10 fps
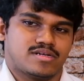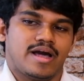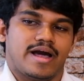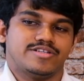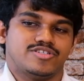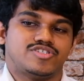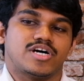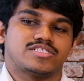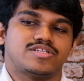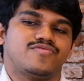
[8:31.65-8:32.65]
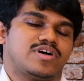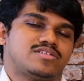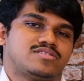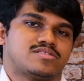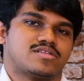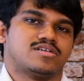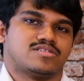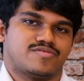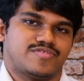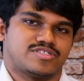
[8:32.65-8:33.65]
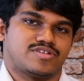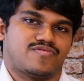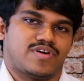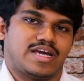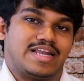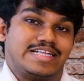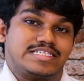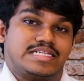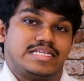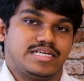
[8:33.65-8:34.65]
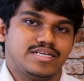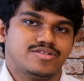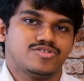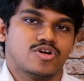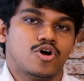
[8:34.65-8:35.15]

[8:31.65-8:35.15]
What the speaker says: and justifies the conservation finance needs